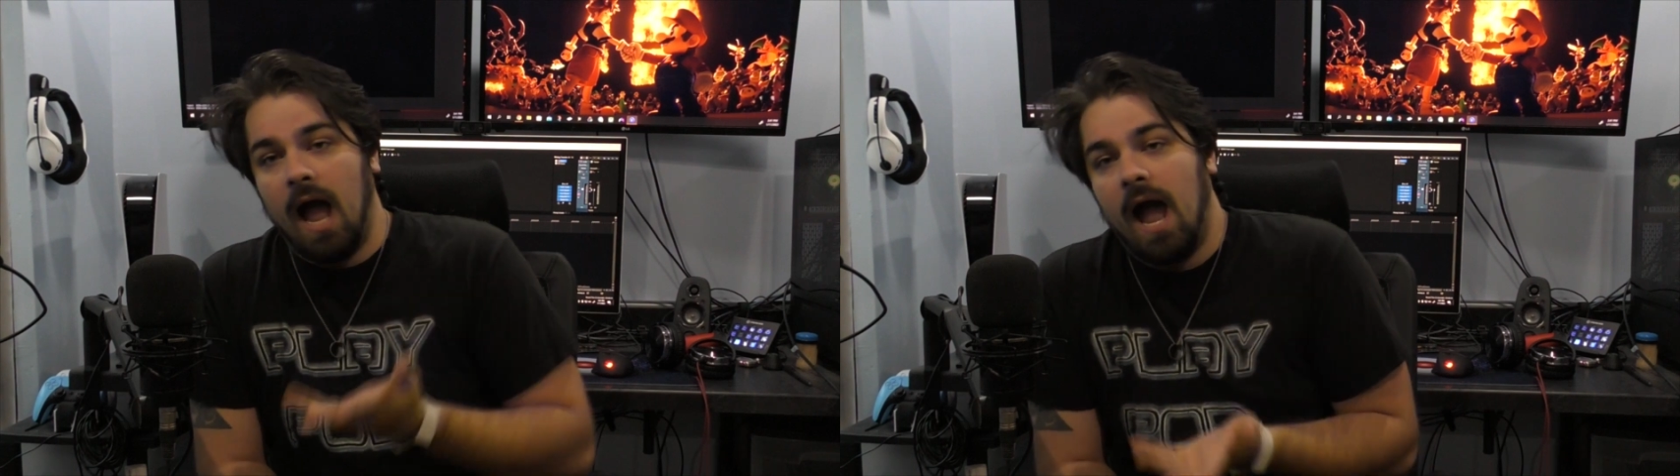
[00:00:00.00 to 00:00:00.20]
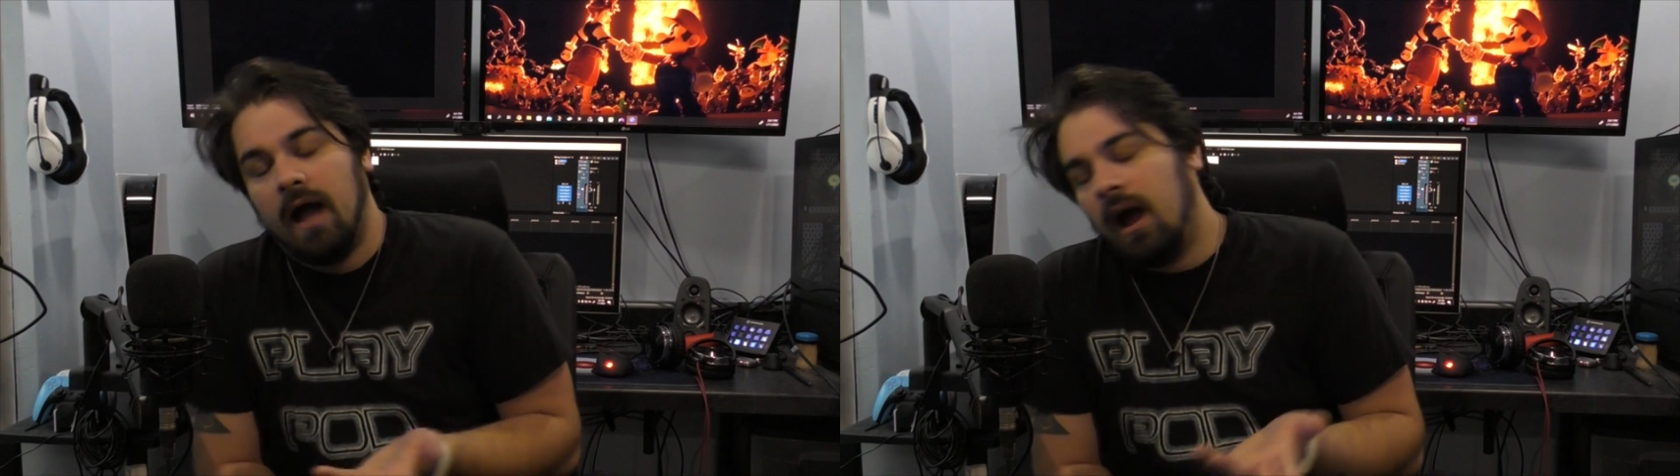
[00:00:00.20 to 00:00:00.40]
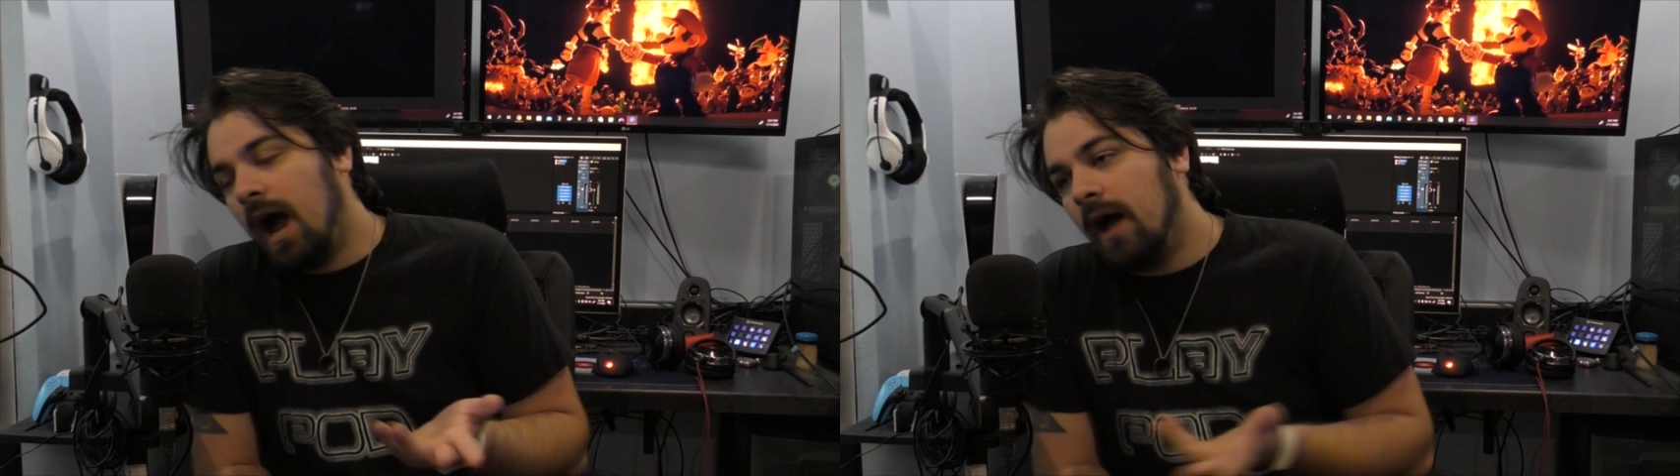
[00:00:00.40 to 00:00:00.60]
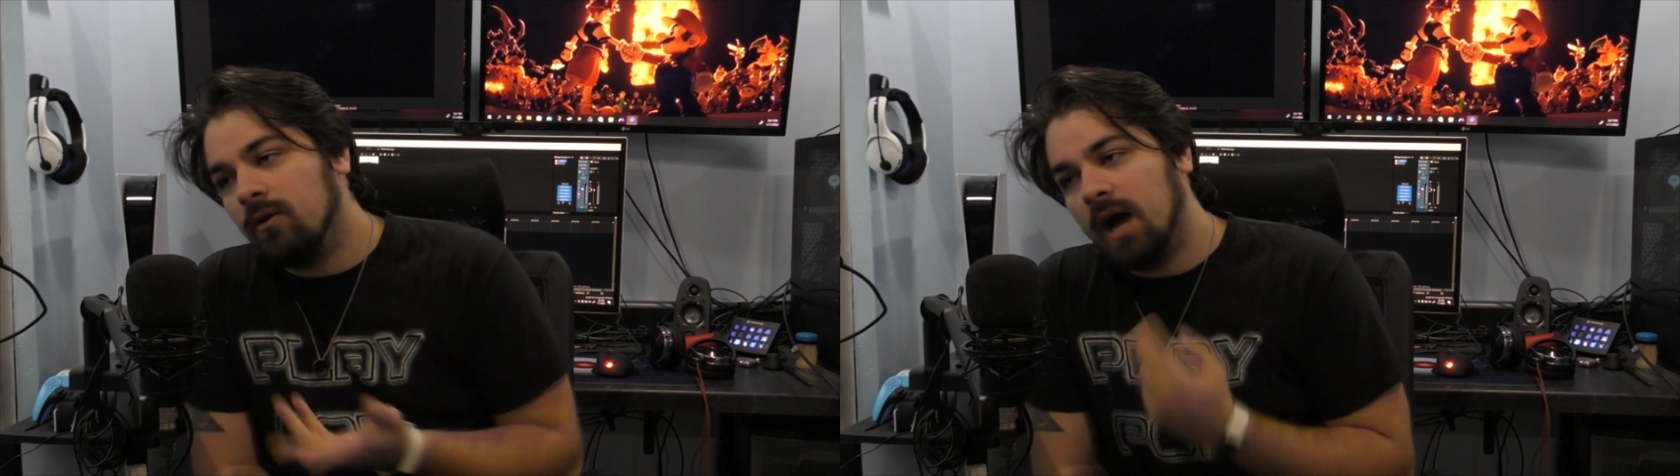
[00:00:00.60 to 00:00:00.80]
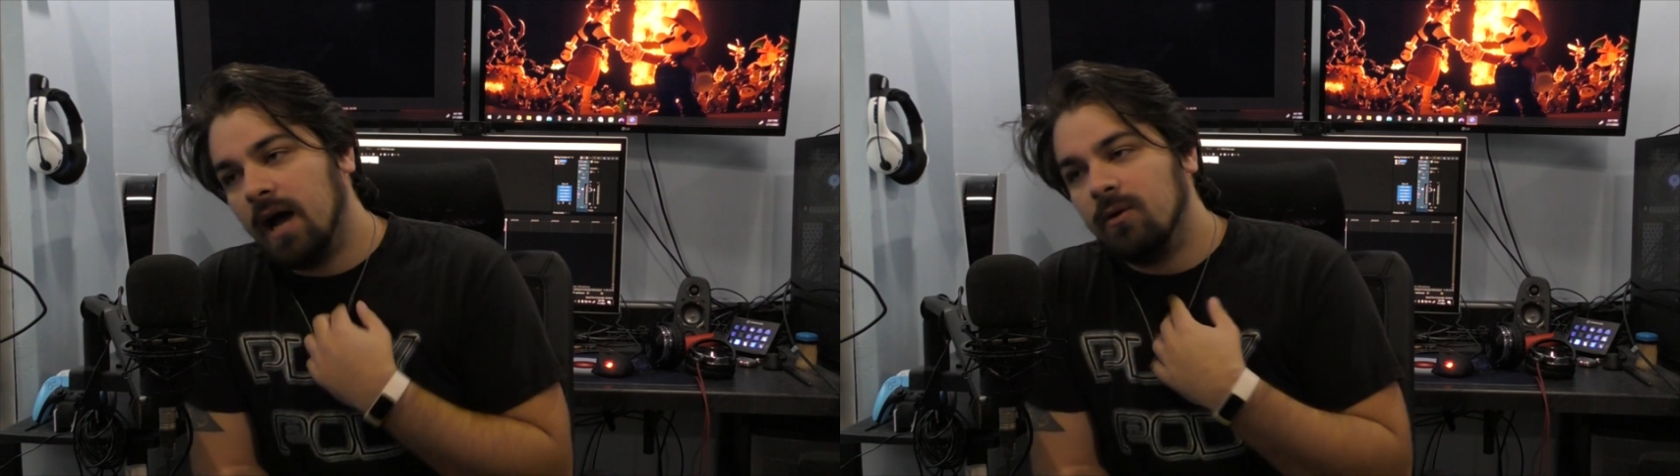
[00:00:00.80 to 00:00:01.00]

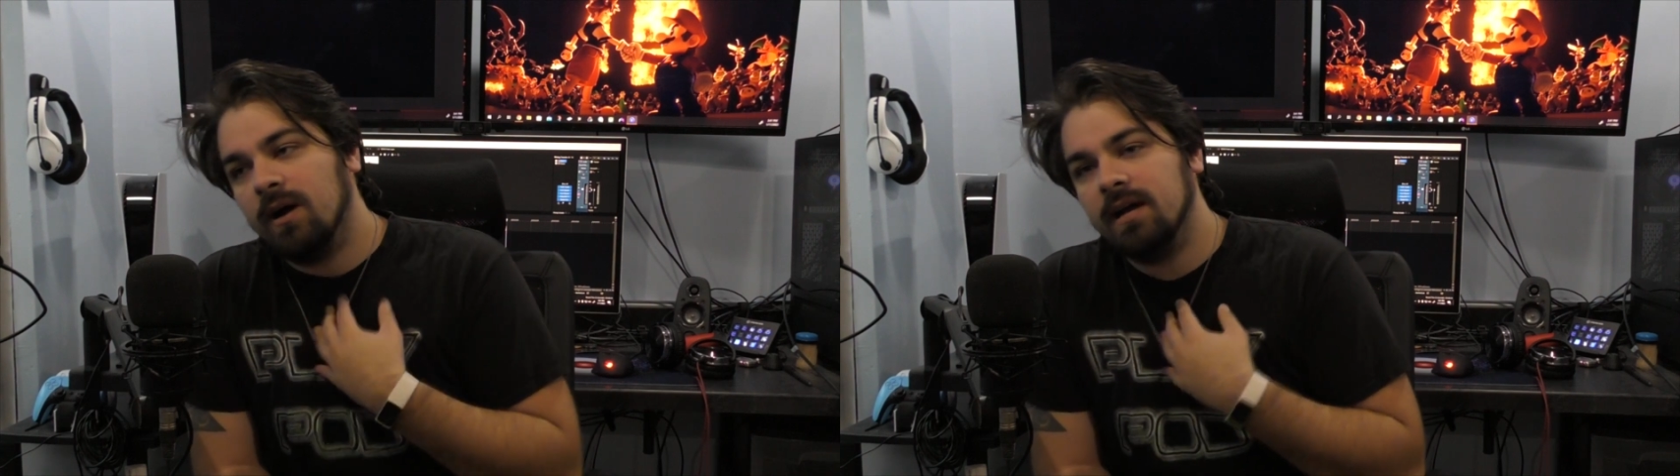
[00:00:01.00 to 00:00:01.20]
How do